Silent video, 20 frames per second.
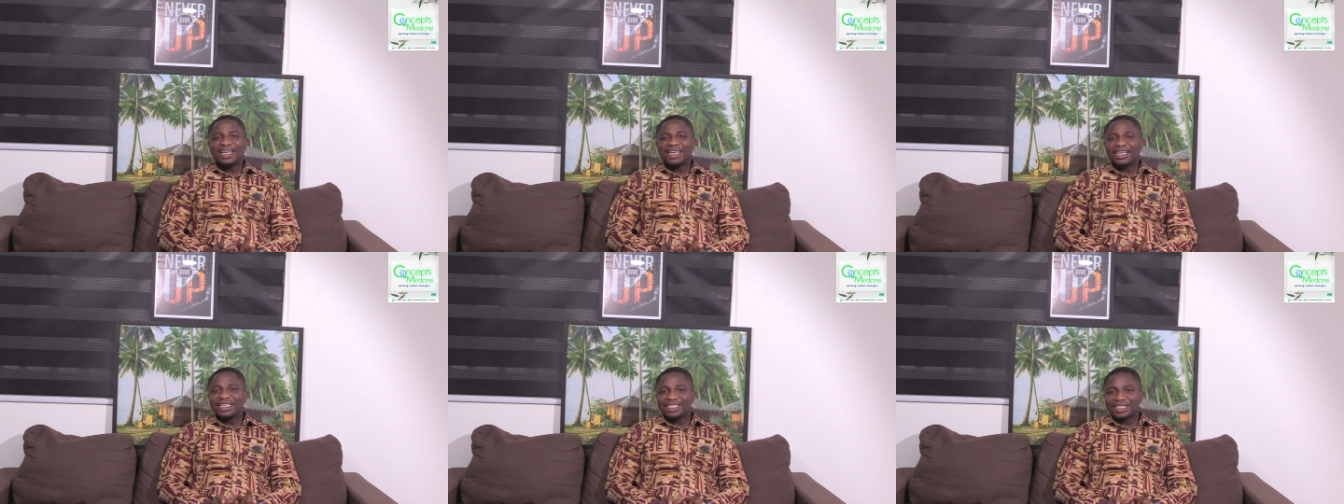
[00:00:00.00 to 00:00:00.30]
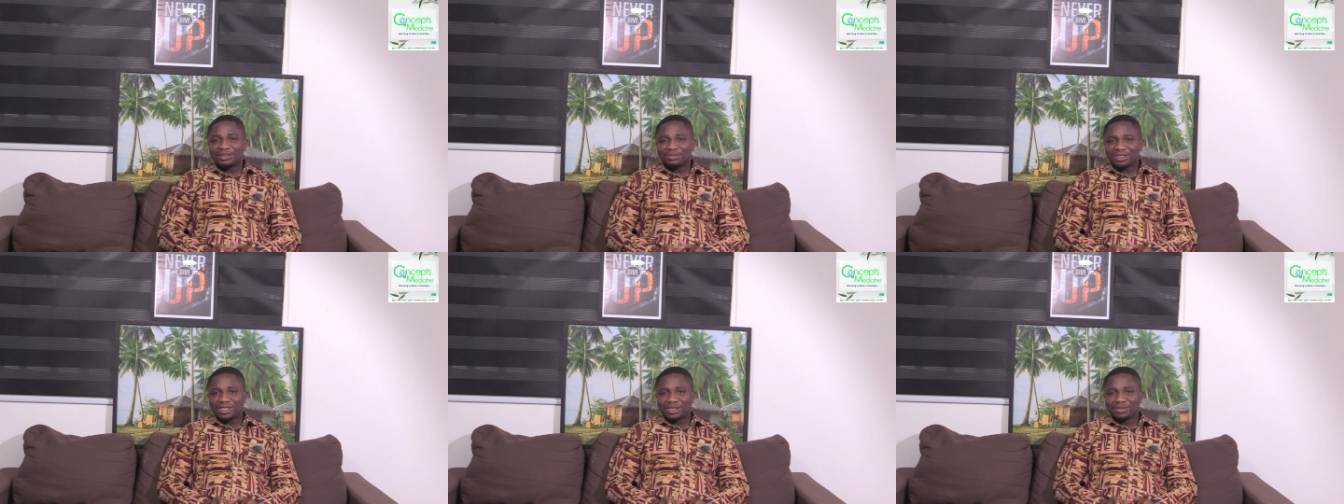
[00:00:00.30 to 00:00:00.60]
any
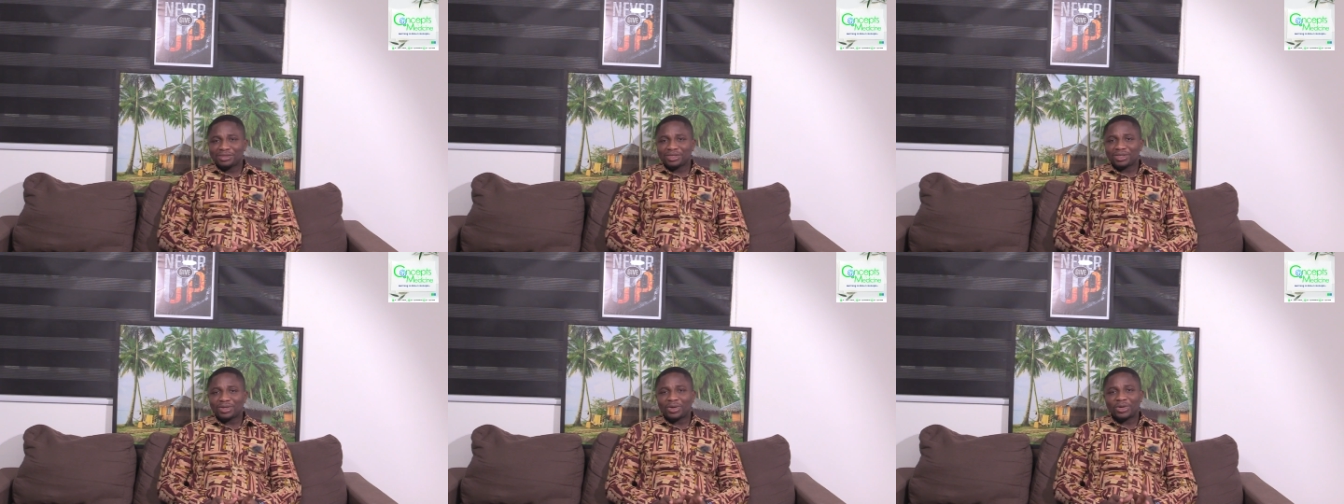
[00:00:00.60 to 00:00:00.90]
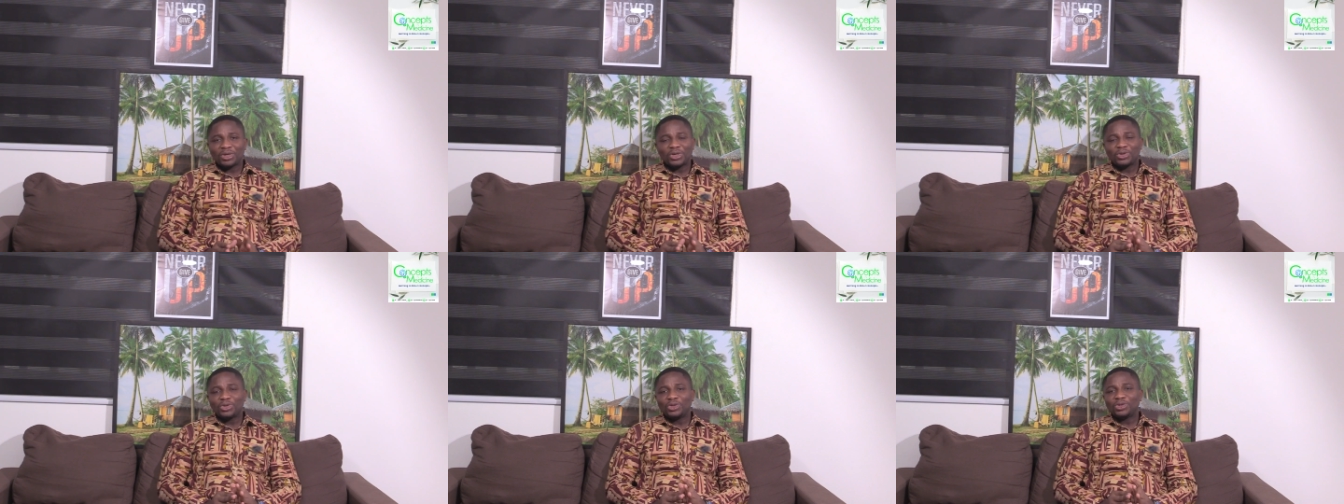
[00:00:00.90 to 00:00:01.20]
symptoms,
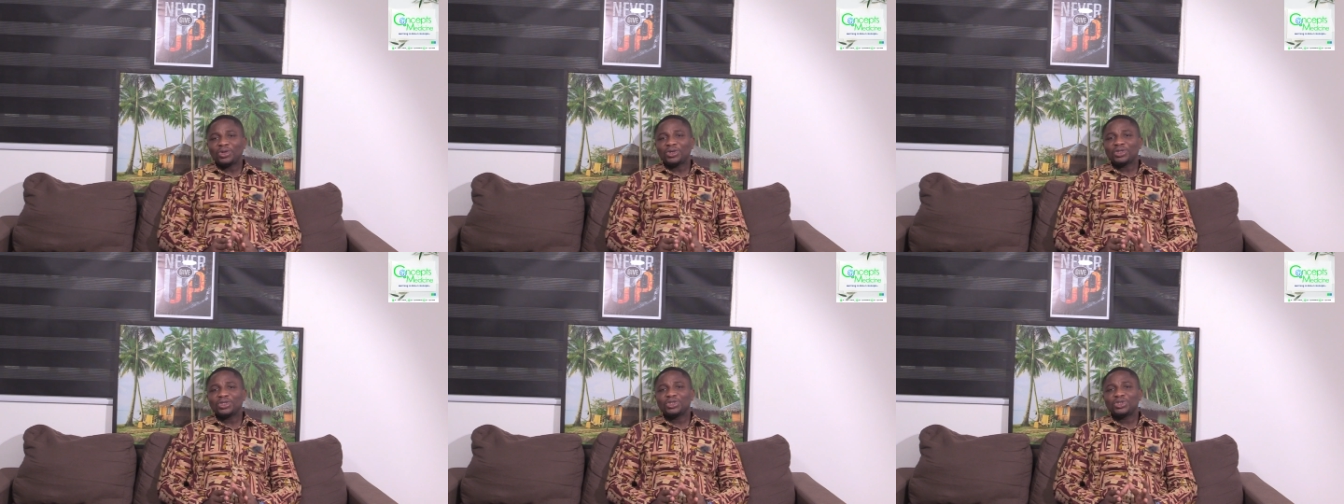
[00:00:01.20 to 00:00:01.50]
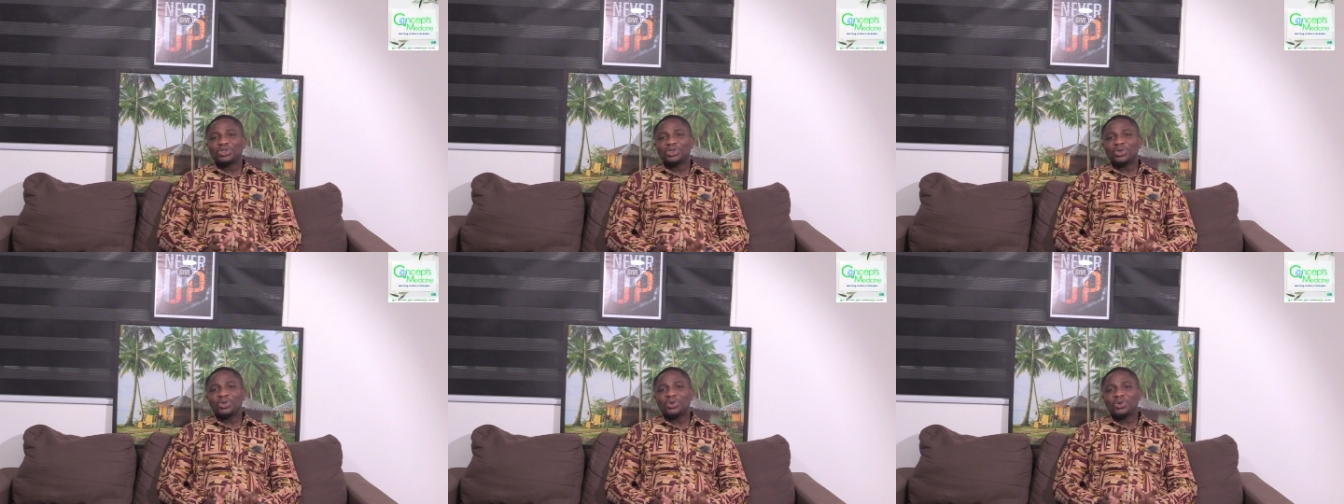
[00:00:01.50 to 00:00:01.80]
or you will not
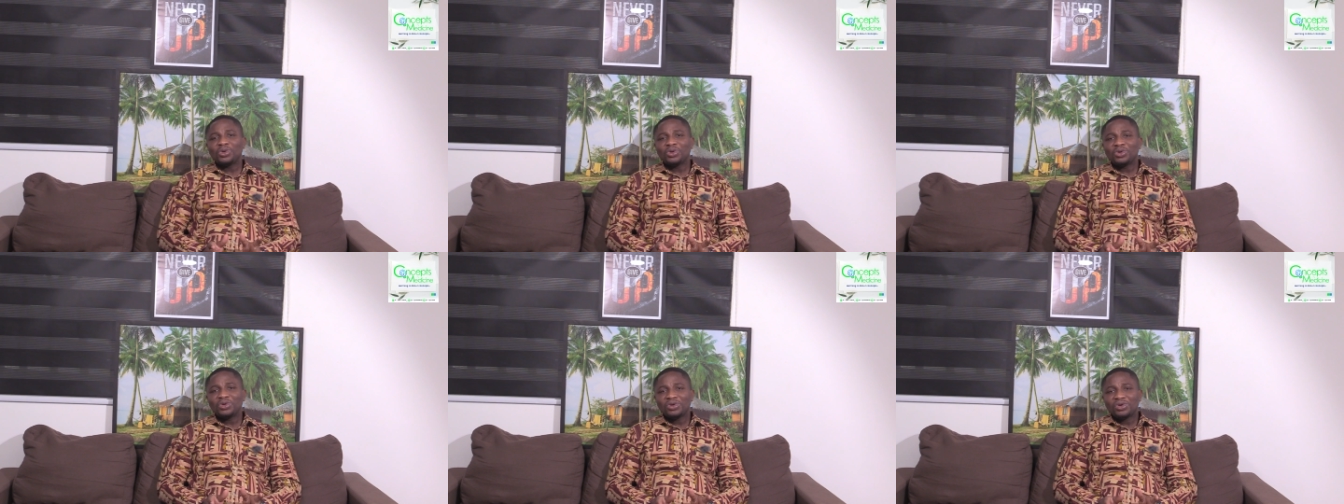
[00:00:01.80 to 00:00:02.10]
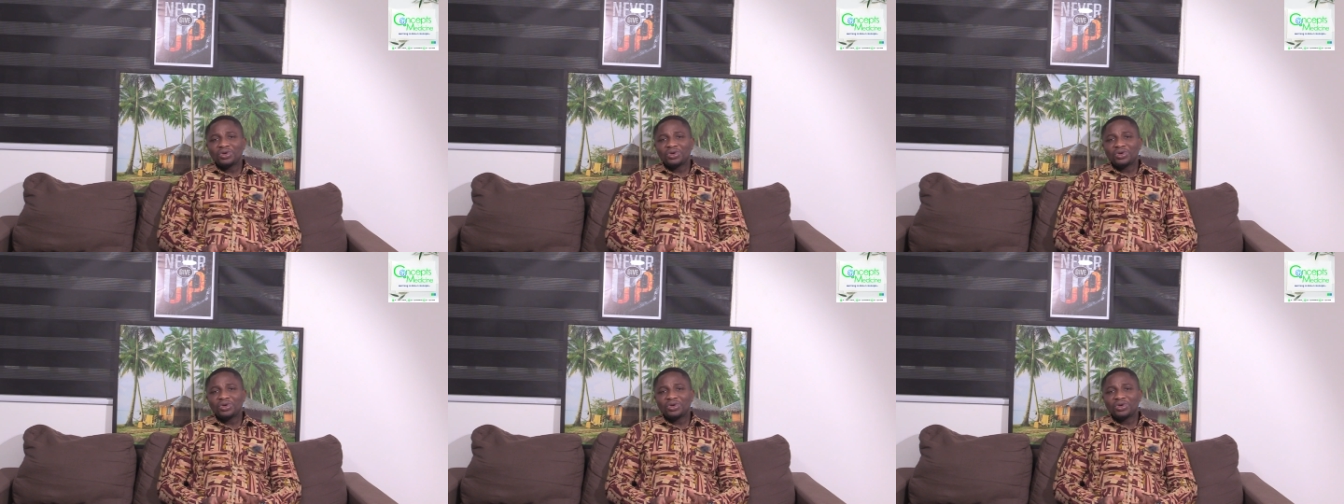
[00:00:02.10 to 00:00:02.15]
show